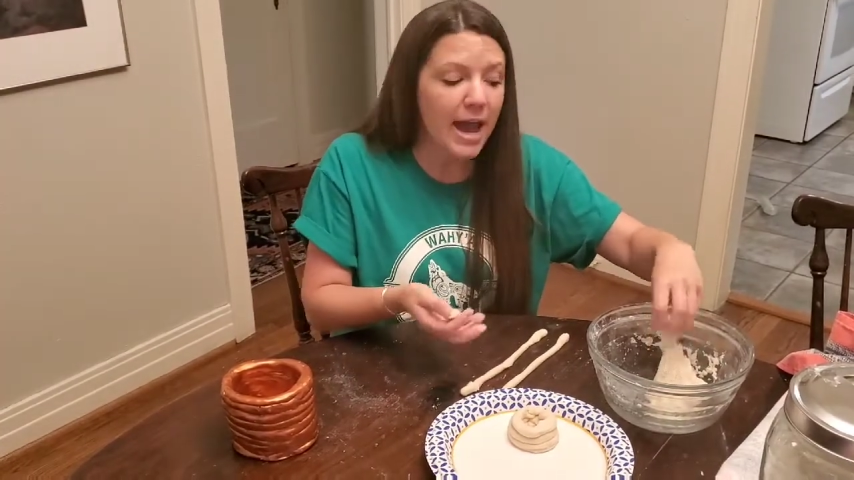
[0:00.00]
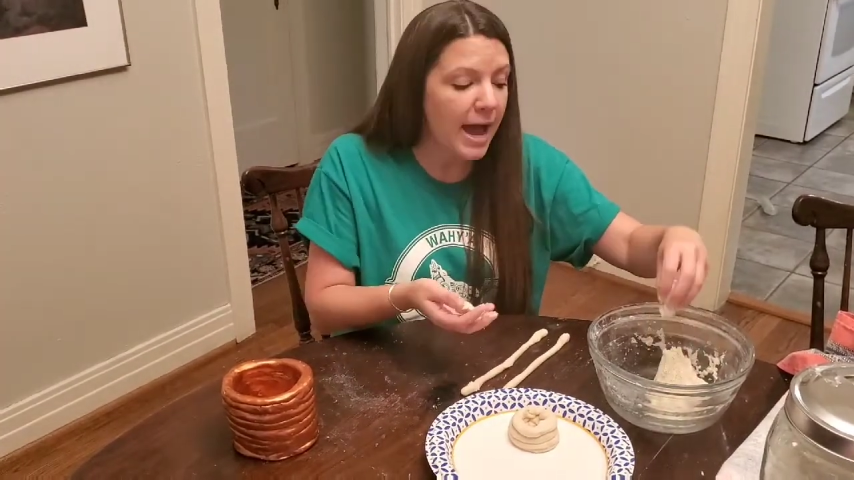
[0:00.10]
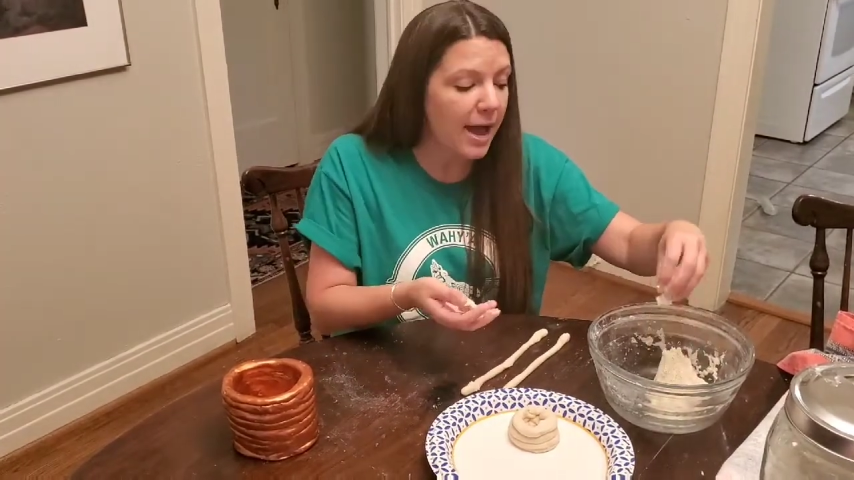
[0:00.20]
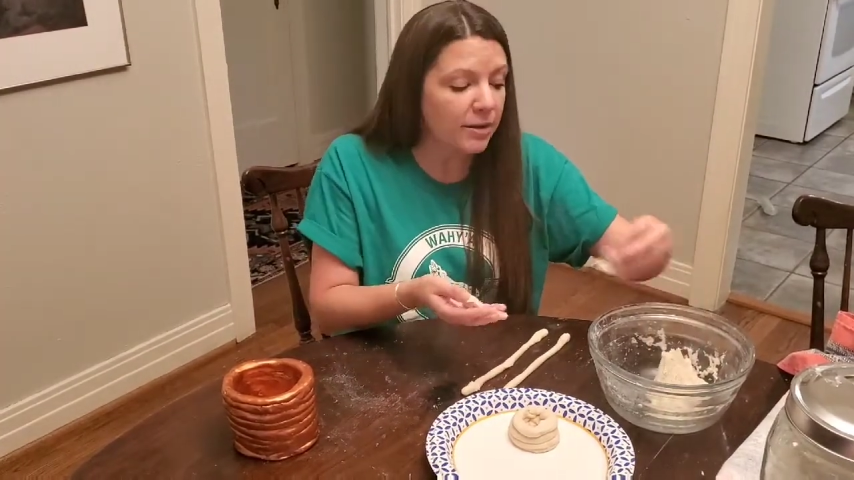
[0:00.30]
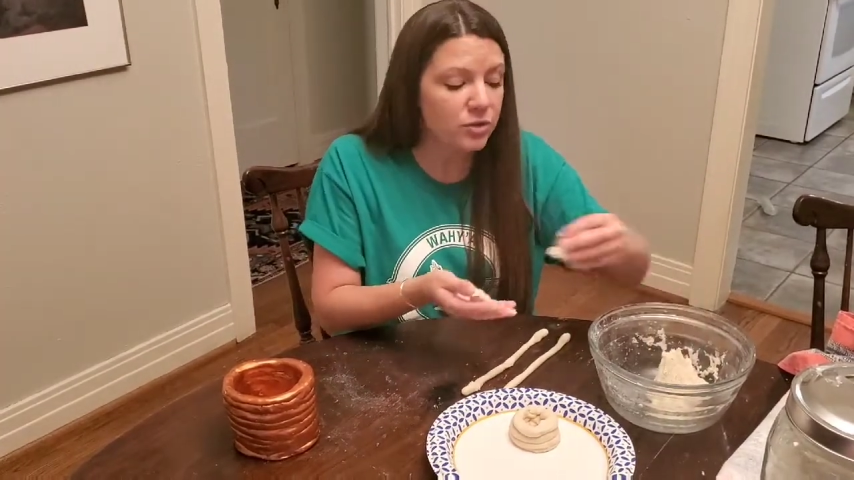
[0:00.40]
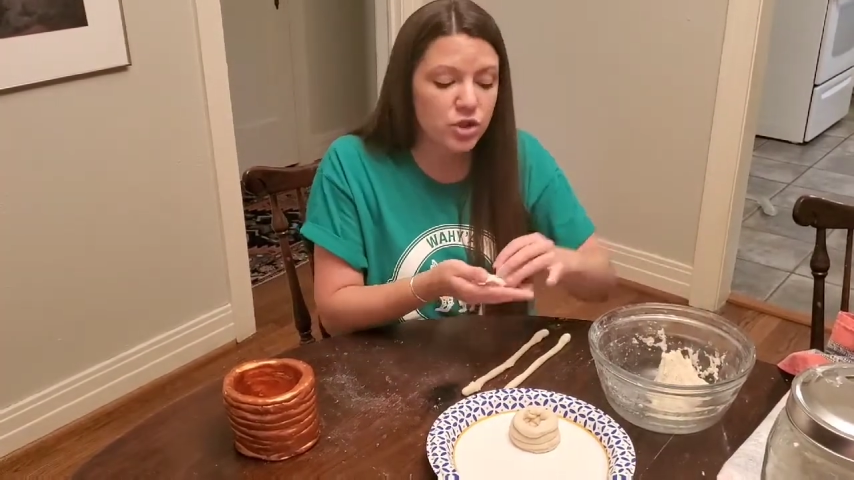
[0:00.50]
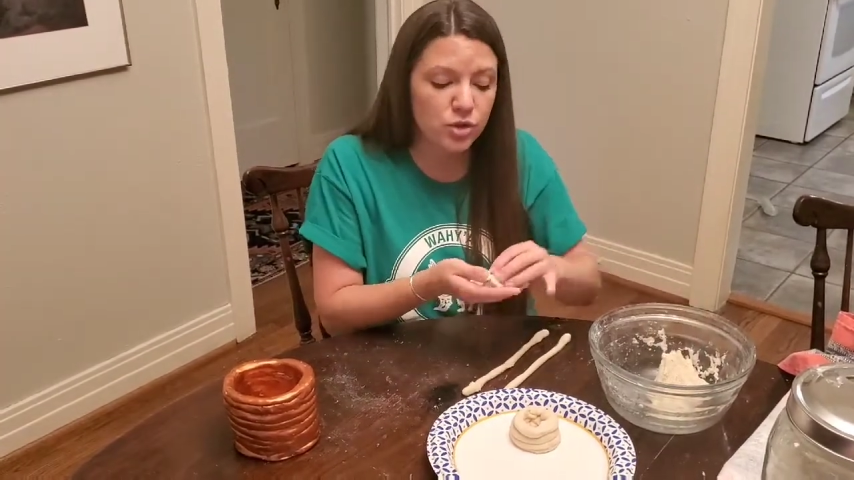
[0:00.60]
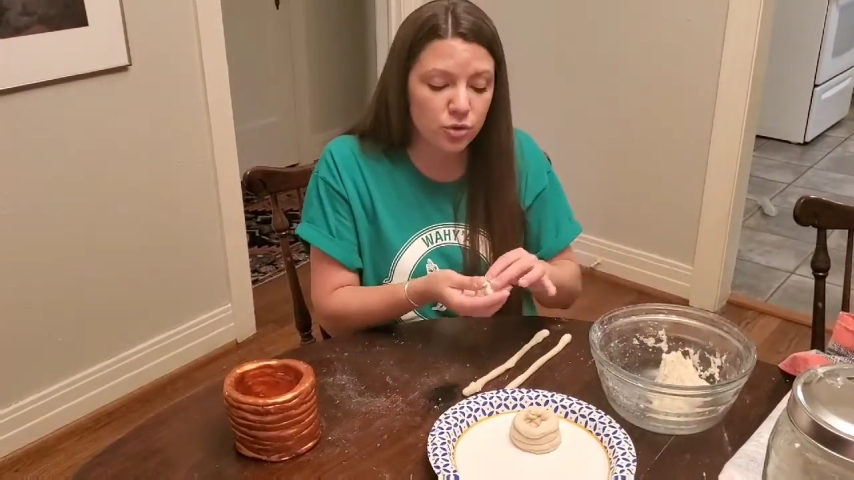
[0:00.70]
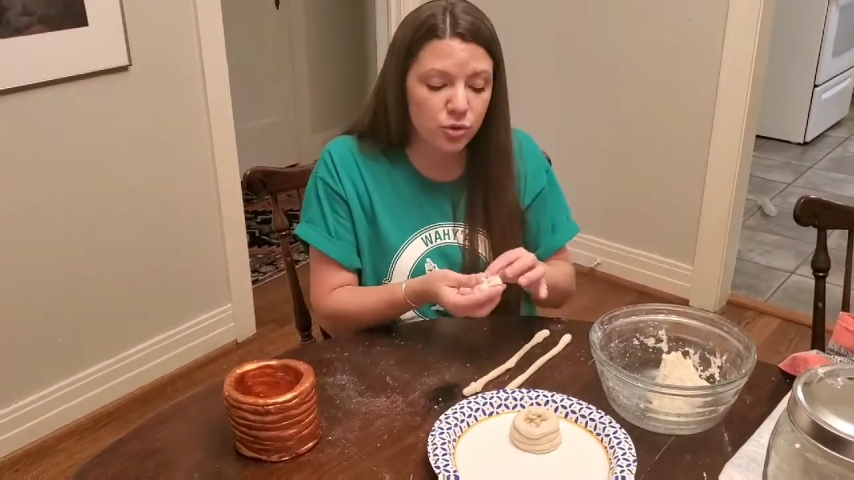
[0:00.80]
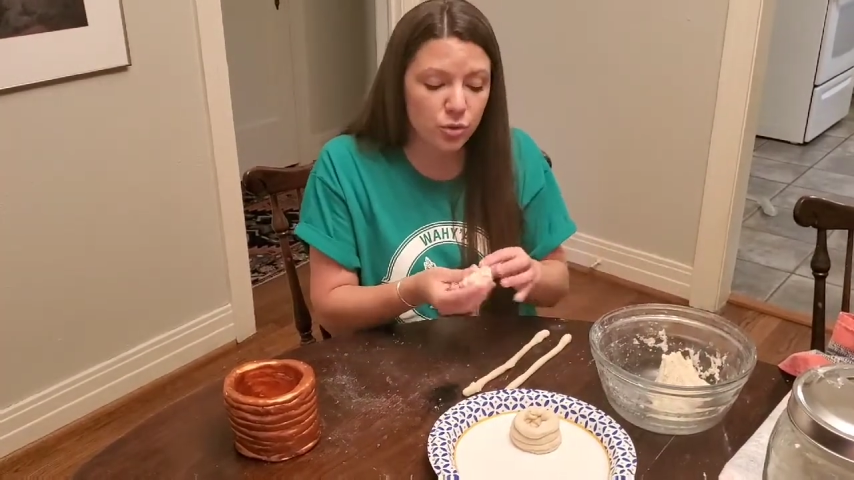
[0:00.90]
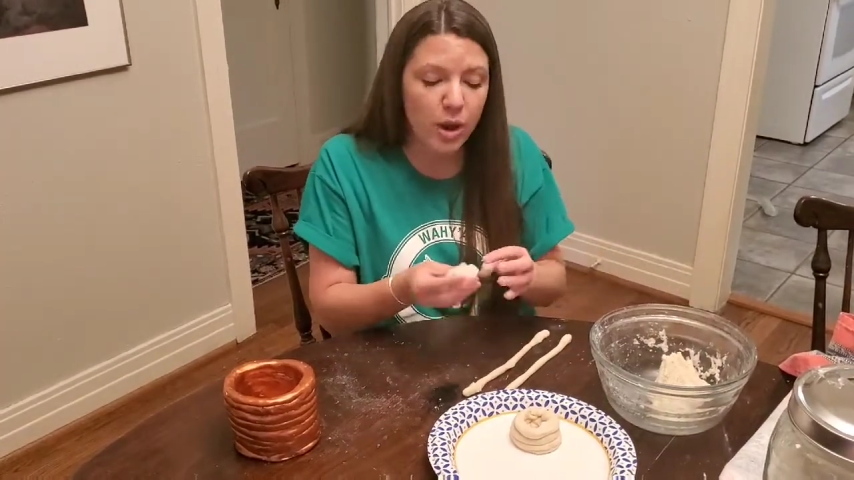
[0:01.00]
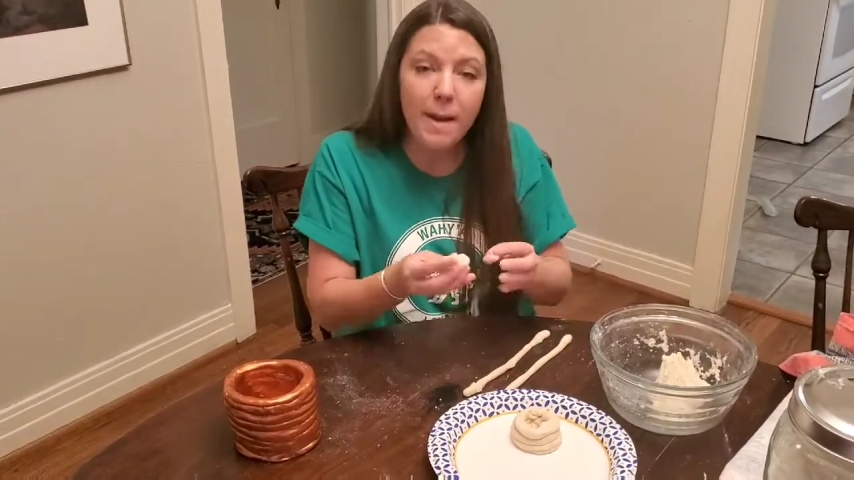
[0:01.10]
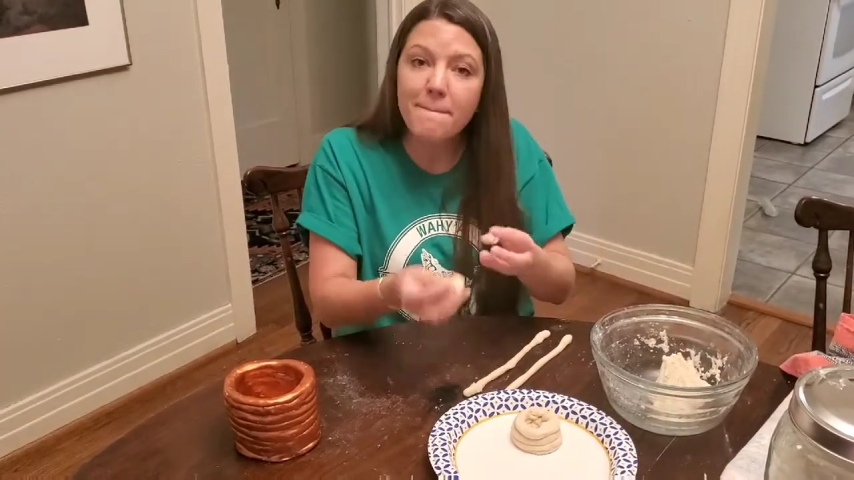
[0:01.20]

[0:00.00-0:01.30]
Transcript: how to